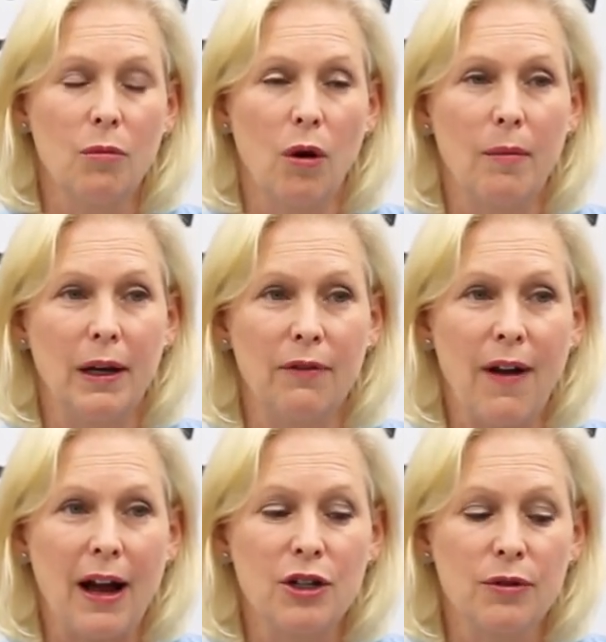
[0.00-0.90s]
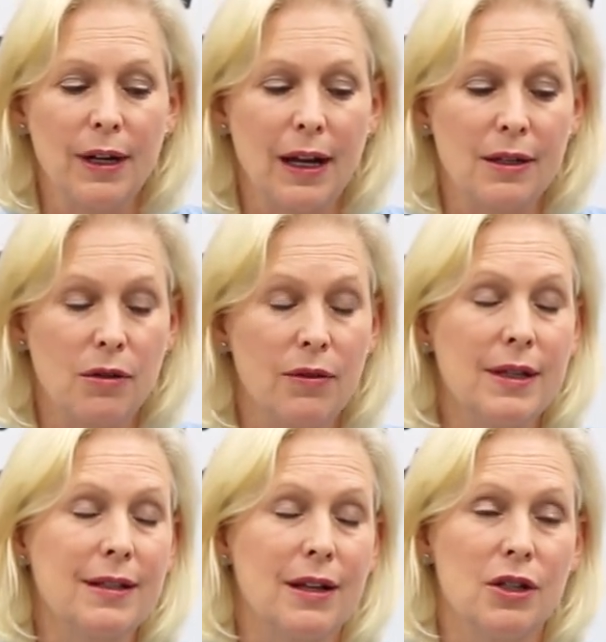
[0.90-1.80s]
more manufacturing, and so
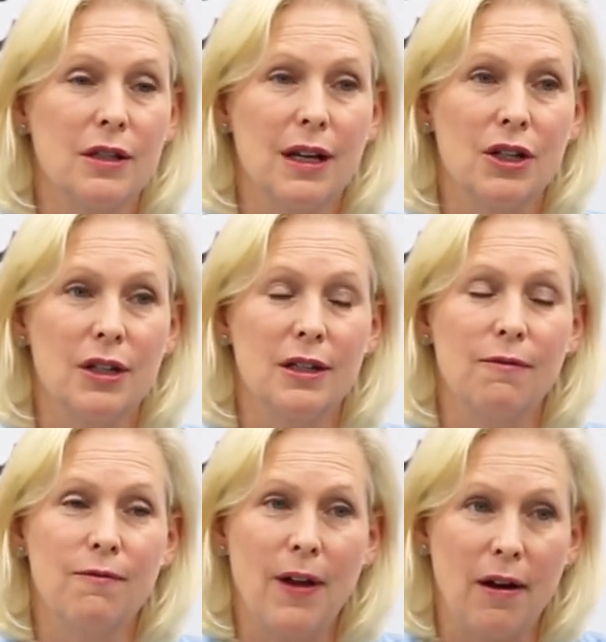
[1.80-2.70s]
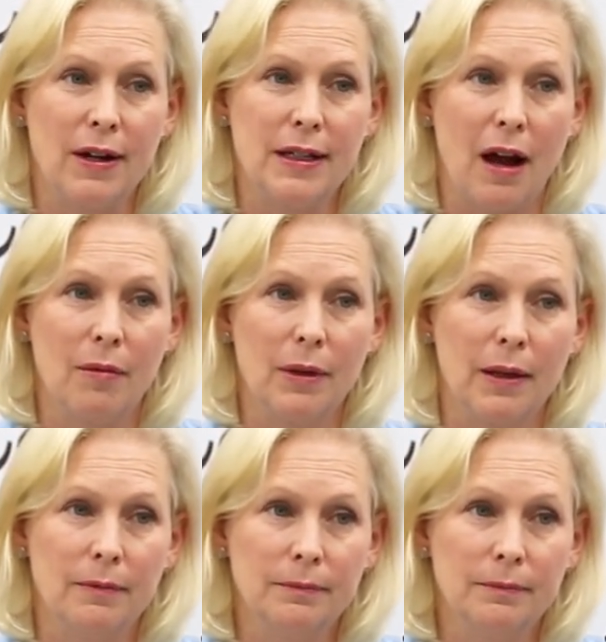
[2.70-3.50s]
this legislation is very timely.